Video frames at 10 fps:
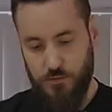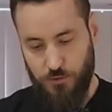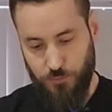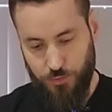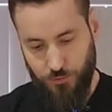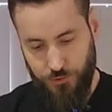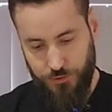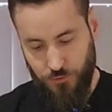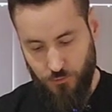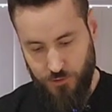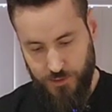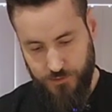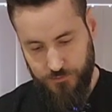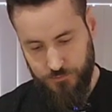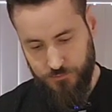So pour in your
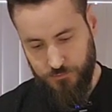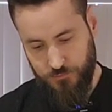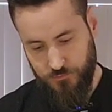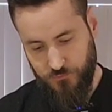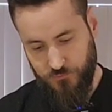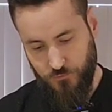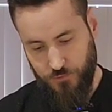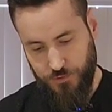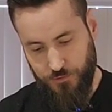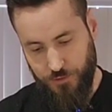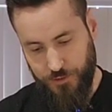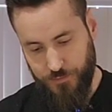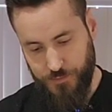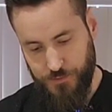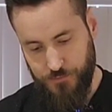water, forty
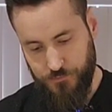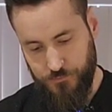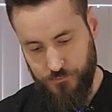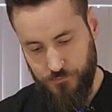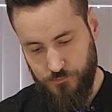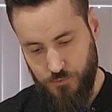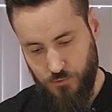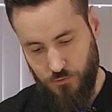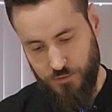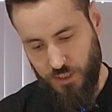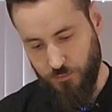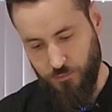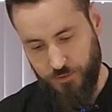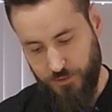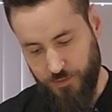grams, or
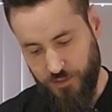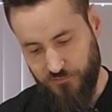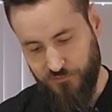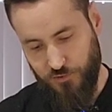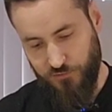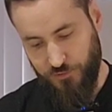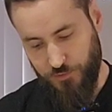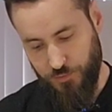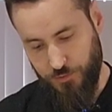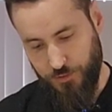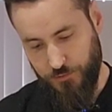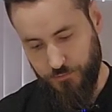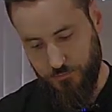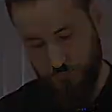double the amount of coffee you put in.